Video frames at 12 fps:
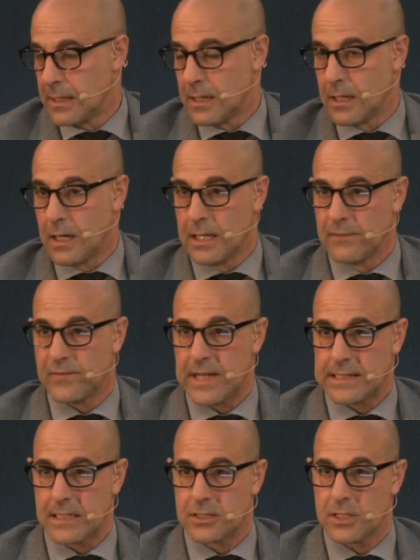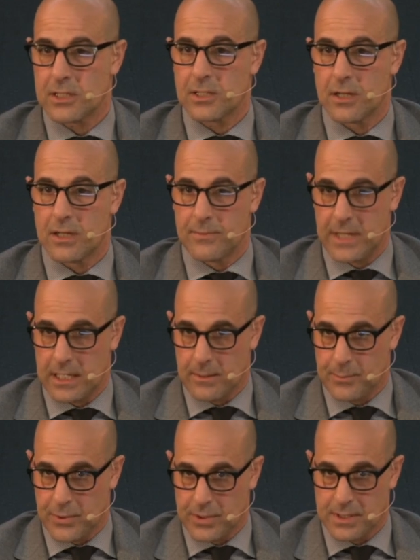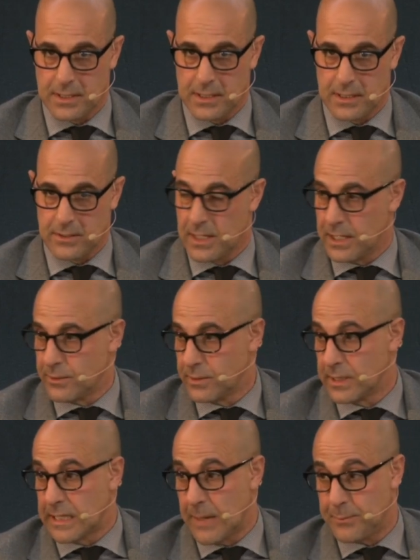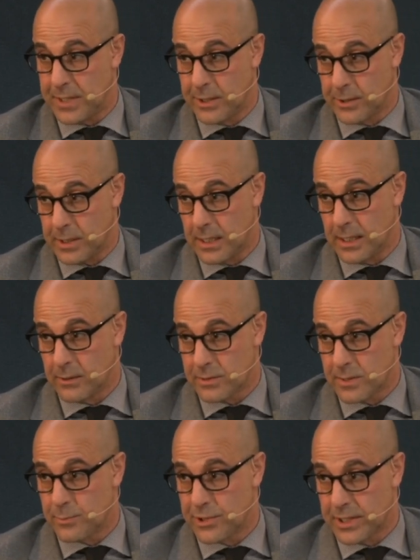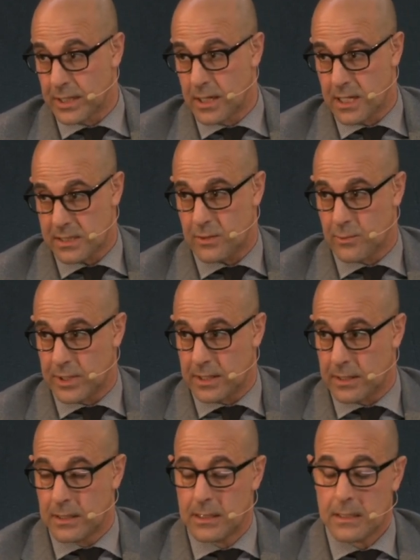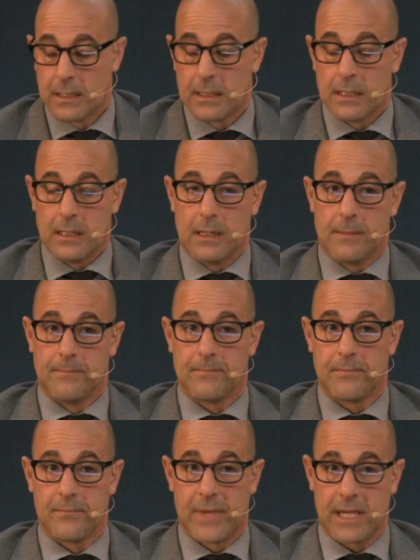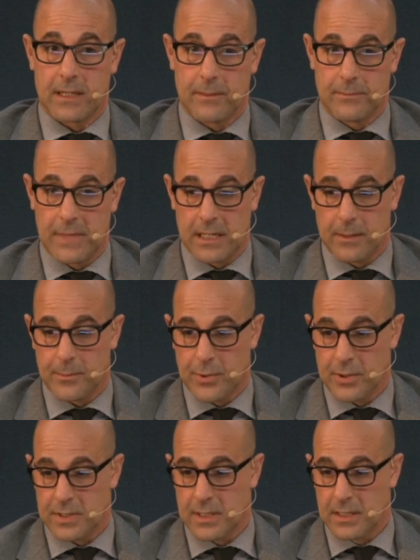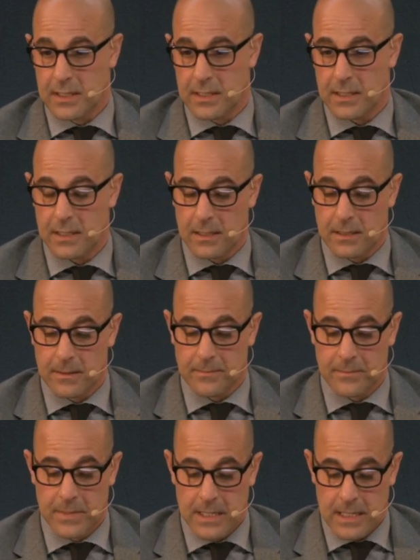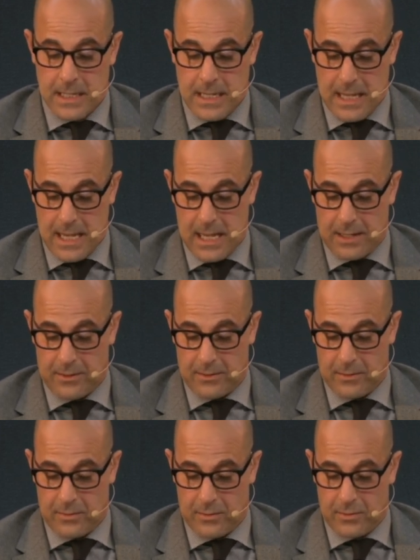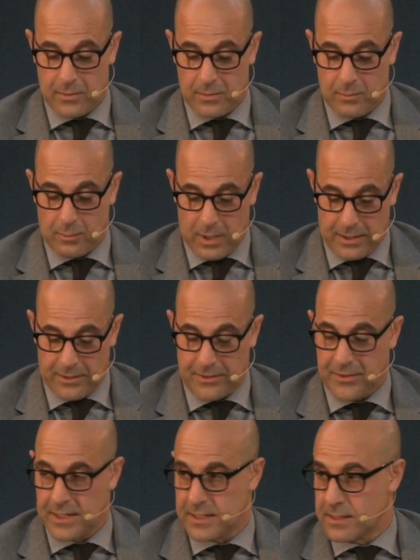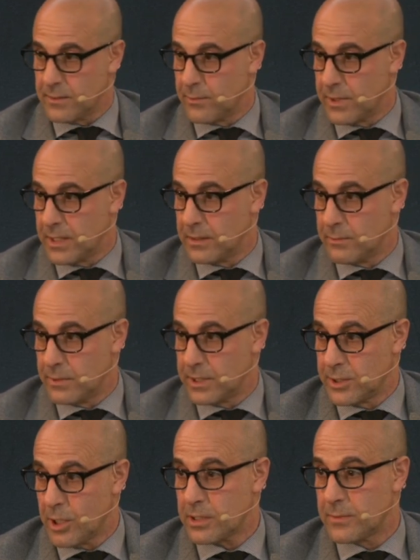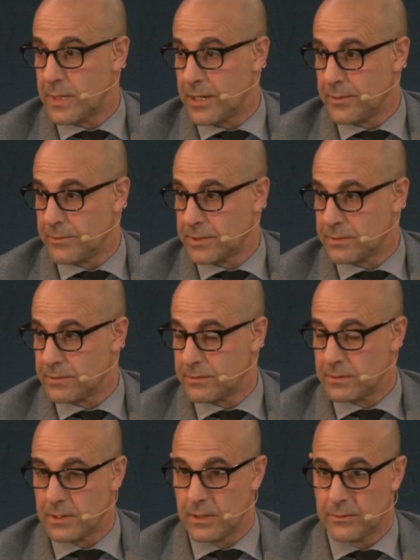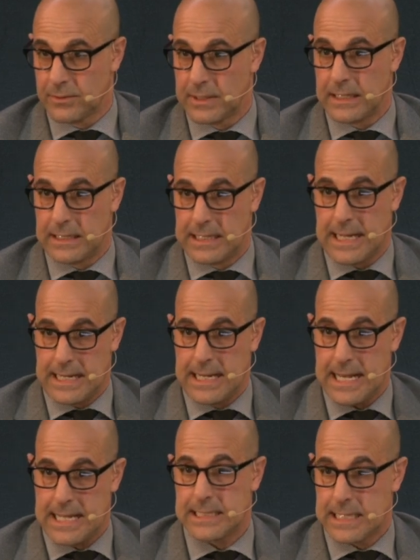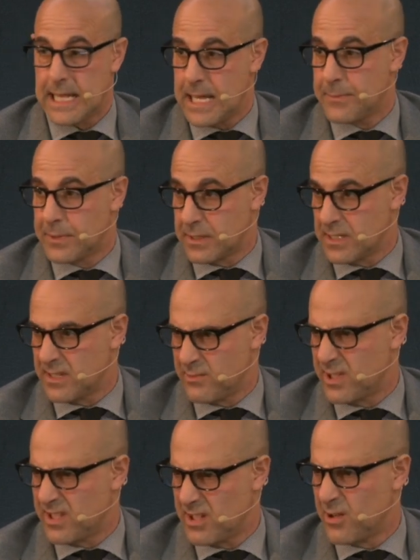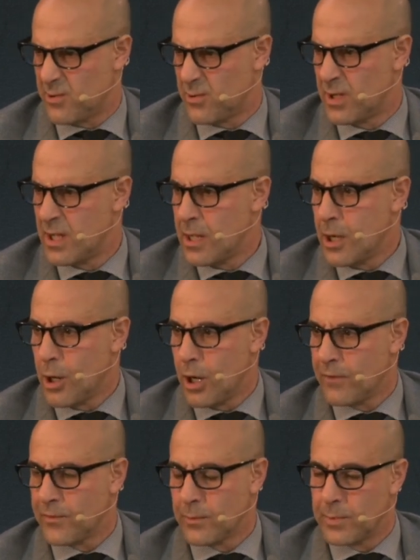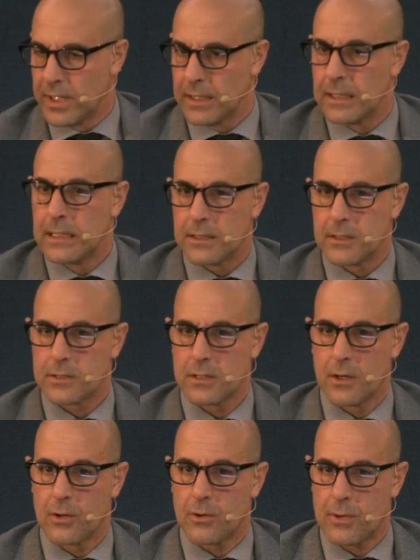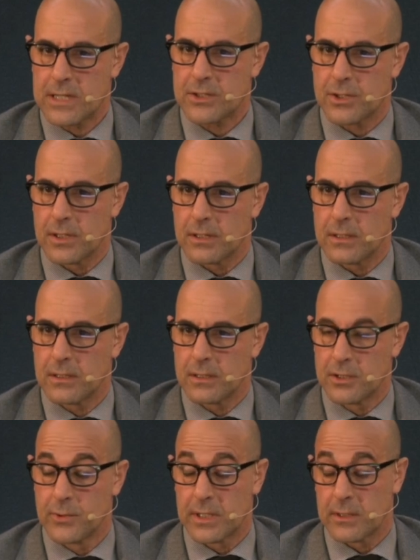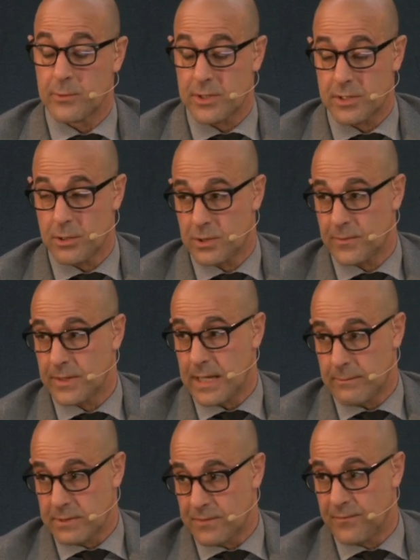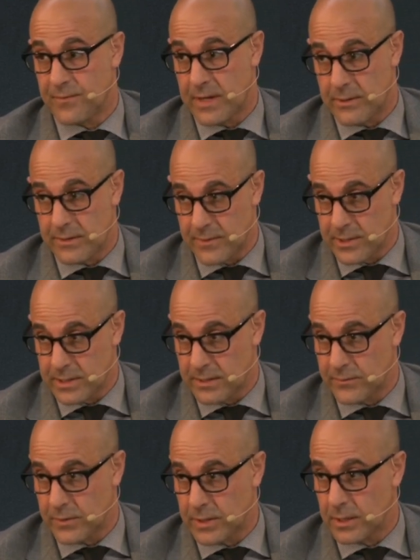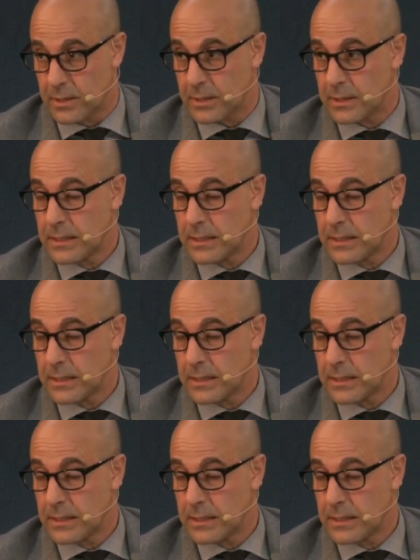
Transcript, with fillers: Uh, in fact, I just saw the makeup person the other night who did that. Peter King, who was a brilliant Oscar-winning um, makeup makeup person, um, and one of the things that we, we talked about was, you know, that that had to happen because it was so awful. But there's no question, doing the research for that was very, very difficult.